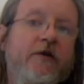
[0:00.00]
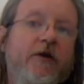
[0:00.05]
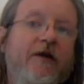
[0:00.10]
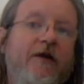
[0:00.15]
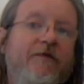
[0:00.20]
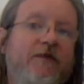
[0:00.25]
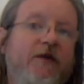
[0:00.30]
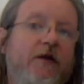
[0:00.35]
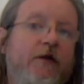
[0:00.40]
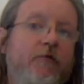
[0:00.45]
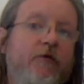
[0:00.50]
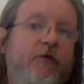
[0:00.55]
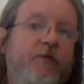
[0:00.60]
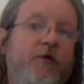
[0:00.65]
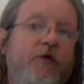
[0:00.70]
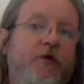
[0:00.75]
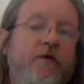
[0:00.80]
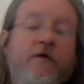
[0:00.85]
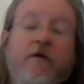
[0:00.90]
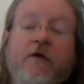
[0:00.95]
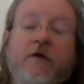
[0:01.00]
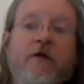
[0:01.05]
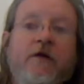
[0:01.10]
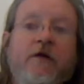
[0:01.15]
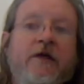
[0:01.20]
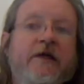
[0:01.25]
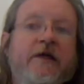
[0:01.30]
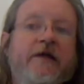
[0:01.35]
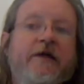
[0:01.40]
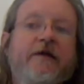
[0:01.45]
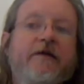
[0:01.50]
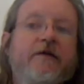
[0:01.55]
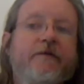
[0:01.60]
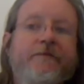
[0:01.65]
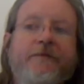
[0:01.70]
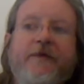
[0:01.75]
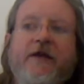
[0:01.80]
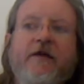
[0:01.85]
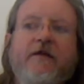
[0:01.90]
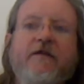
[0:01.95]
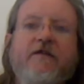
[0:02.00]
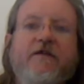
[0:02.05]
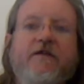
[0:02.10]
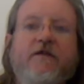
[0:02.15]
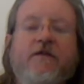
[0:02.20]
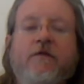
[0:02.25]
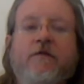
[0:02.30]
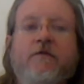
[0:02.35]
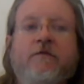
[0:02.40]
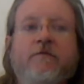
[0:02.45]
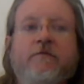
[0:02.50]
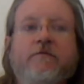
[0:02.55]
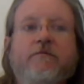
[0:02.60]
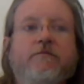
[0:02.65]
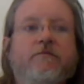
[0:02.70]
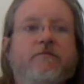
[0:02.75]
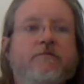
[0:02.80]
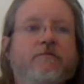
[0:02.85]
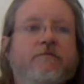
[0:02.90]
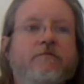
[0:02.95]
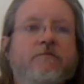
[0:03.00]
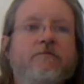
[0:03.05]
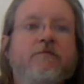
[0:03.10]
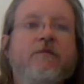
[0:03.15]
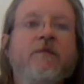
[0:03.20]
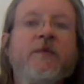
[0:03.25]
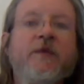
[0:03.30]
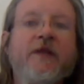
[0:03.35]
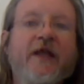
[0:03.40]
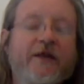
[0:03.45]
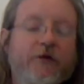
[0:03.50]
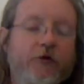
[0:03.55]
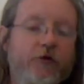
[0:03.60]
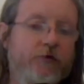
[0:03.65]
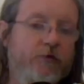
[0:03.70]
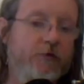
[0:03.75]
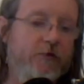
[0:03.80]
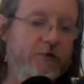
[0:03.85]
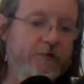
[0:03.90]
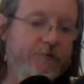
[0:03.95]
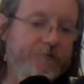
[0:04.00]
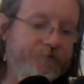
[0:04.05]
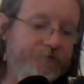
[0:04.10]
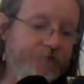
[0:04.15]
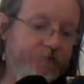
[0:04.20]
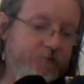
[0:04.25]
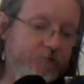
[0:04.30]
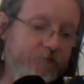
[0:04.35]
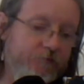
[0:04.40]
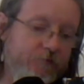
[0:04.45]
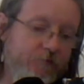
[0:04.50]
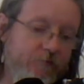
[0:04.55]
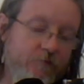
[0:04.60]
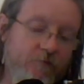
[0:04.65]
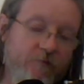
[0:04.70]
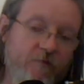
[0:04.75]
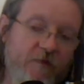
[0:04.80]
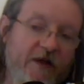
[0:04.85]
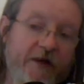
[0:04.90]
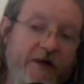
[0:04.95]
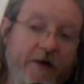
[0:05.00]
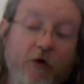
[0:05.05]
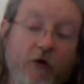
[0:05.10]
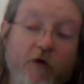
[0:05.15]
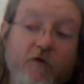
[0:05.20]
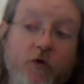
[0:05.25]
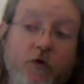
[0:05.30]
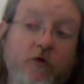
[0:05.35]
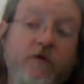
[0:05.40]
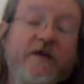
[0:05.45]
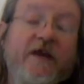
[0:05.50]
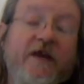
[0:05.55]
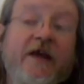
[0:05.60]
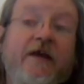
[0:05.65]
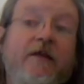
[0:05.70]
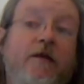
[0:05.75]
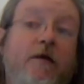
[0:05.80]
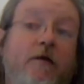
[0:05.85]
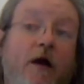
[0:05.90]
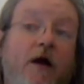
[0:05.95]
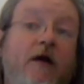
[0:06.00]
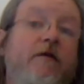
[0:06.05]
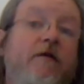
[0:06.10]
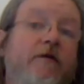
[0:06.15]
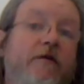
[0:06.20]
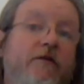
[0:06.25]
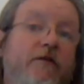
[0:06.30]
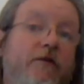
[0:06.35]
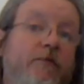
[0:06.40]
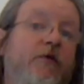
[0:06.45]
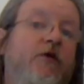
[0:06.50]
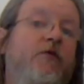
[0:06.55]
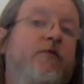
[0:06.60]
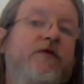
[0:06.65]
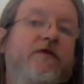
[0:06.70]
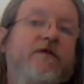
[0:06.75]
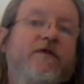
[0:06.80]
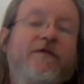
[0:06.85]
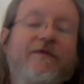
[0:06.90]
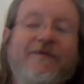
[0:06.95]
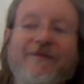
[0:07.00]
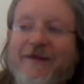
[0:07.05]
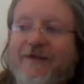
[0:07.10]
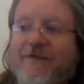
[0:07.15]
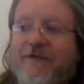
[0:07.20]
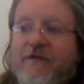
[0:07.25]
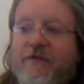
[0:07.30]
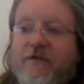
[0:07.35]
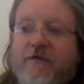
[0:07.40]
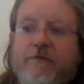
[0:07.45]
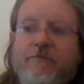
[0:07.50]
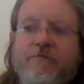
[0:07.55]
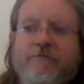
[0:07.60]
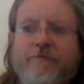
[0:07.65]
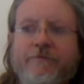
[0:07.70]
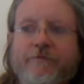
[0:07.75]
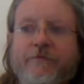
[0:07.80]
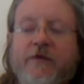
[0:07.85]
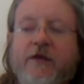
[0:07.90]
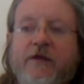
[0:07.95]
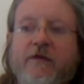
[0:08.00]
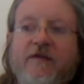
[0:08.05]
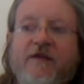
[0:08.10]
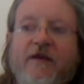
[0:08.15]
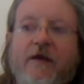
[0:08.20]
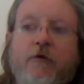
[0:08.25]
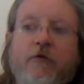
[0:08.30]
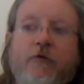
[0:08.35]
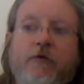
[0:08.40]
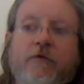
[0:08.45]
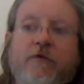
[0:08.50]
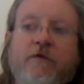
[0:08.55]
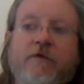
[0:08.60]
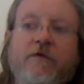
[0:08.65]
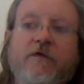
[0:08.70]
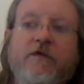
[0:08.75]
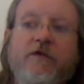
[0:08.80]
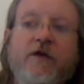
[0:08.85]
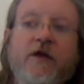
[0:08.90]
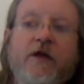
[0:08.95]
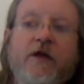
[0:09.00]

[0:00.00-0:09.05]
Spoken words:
have the equipment. It's natural. Now, of course, there are the moments that it turns